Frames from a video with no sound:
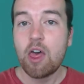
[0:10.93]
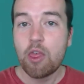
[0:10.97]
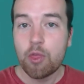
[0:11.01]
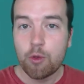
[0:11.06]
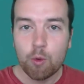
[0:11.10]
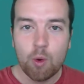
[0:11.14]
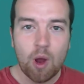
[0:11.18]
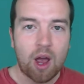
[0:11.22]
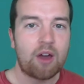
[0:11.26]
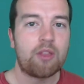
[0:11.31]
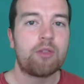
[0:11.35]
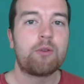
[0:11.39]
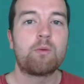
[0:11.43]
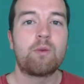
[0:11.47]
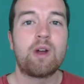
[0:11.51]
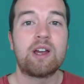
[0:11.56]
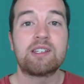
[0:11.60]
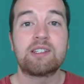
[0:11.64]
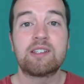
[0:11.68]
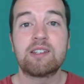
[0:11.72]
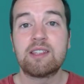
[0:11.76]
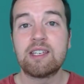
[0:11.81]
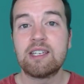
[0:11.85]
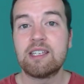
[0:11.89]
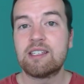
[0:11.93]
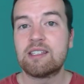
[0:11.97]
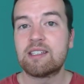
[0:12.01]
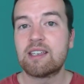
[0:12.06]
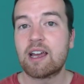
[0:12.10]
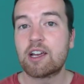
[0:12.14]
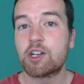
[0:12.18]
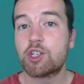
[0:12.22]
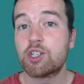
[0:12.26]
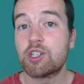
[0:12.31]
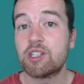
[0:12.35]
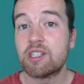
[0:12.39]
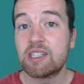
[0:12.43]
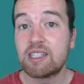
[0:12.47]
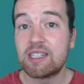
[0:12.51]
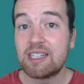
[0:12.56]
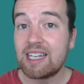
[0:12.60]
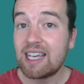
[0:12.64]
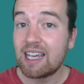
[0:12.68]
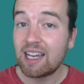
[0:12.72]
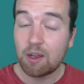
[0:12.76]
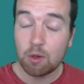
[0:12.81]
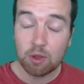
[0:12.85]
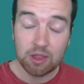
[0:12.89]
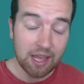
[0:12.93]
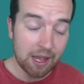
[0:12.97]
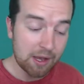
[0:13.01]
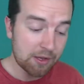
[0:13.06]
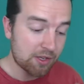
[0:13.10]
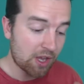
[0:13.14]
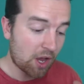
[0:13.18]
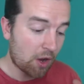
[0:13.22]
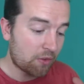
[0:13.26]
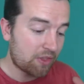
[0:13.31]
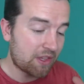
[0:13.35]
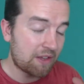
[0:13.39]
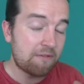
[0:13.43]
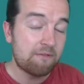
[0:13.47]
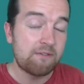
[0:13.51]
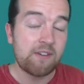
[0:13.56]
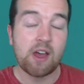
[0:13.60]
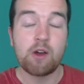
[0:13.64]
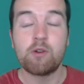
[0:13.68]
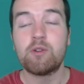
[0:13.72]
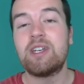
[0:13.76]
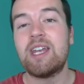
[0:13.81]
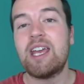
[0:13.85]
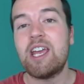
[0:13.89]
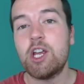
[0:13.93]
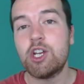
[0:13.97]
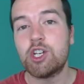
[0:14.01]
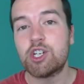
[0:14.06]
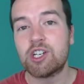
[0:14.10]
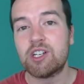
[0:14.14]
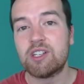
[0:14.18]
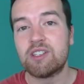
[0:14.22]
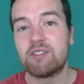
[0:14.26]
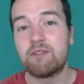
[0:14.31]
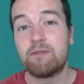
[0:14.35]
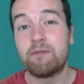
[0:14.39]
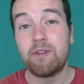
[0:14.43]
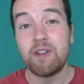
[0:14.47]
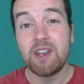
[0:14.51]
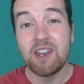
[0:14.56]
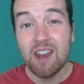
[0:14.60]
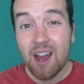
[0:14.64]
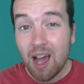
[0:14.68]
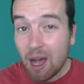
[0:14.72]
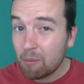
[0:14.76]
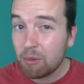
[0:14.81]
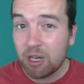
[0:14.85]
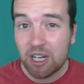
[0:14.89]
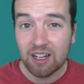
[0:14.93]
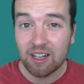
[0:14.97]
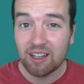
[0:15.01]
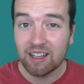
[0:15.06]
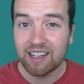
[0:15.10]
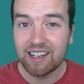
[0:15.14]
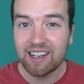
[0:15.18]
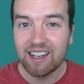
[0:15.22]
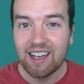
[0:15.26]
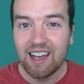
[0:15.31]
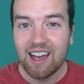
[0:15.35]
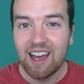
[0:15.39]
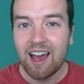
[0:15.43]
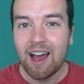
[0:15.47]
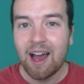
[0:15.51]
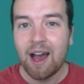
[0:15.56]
Throughout the rest of these sections, Nick lays out the foundations phenomenally